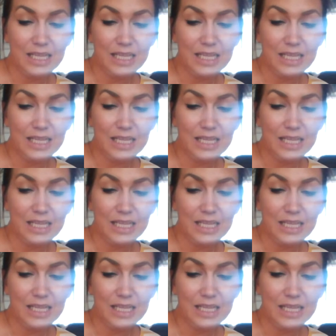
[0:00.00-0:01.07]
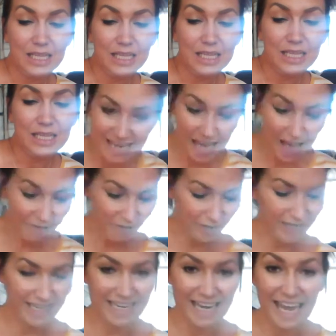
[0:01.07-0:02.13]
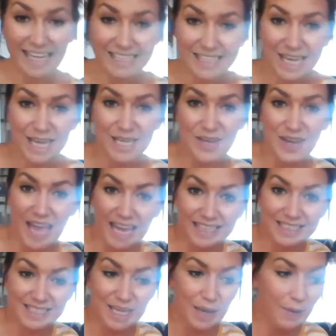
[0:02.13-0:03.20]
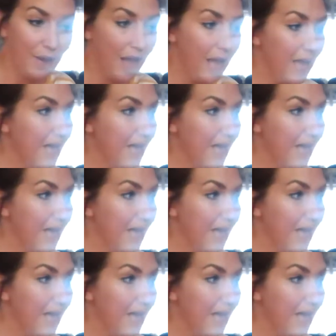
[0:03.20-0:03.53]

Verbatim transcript: So if there's anything you miss, you want to come back and have a look at it later, you can do.